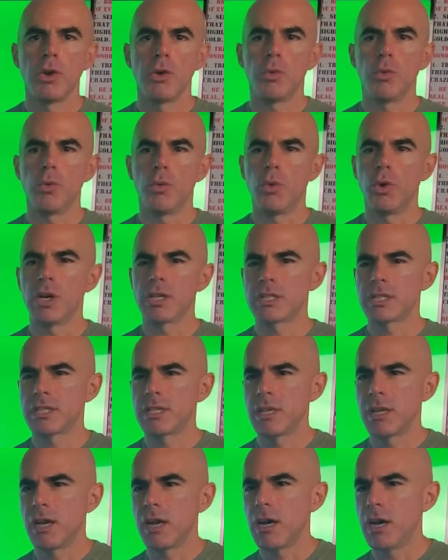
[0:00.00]

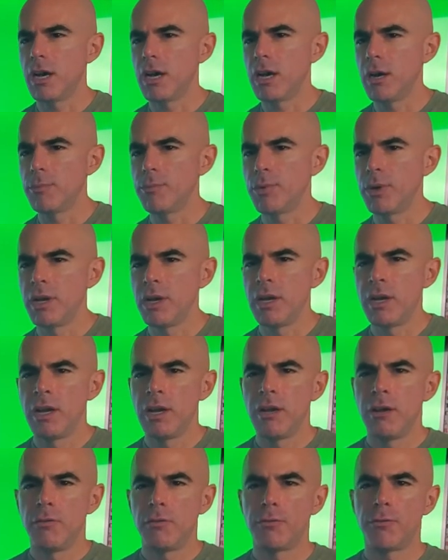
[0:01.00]
What's up,
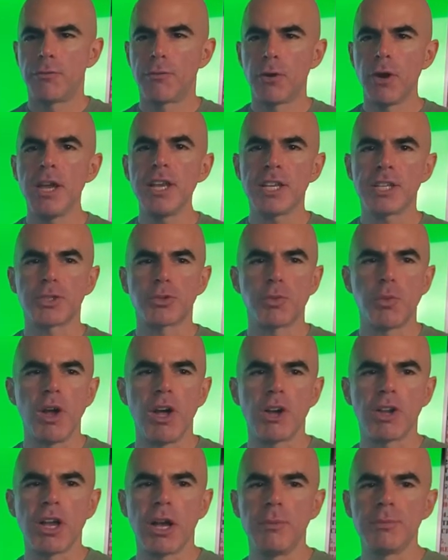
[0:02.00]
freaks?
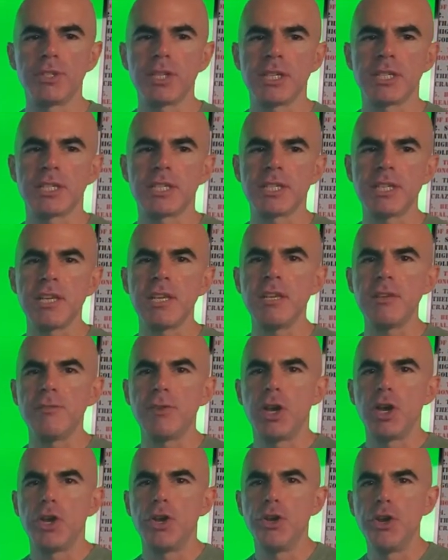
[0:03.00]
Welcome to
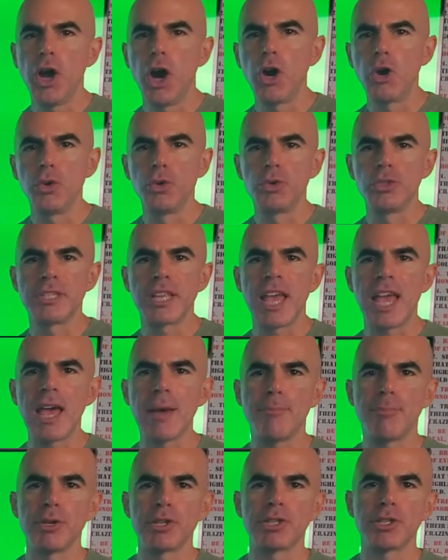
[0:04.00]
Steve Knows
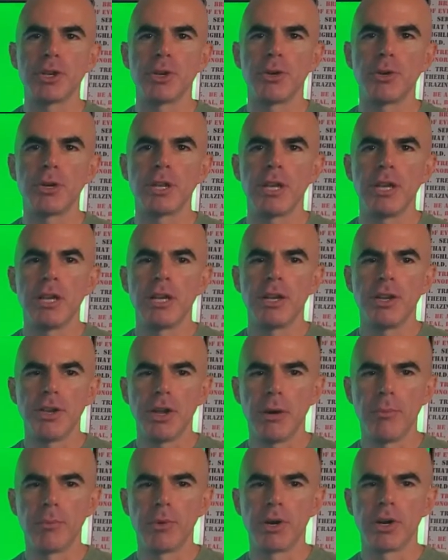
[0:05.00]
episode
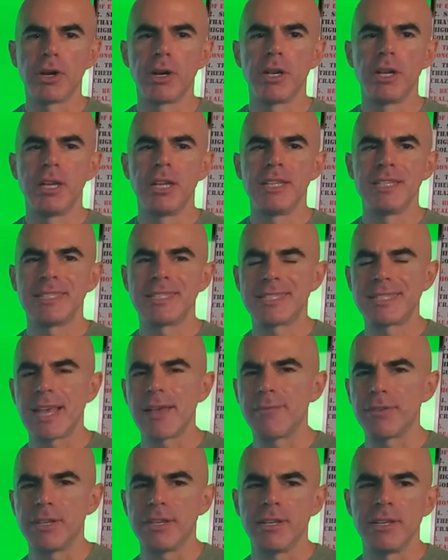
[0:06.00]
number
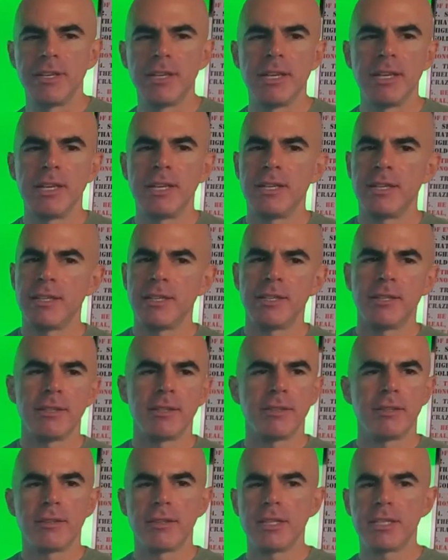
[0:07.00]
seven.
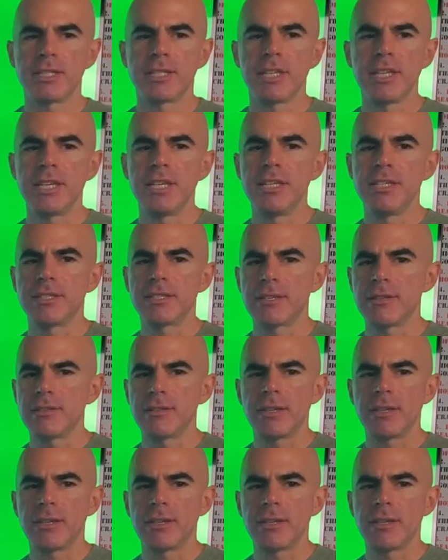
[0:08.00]
This is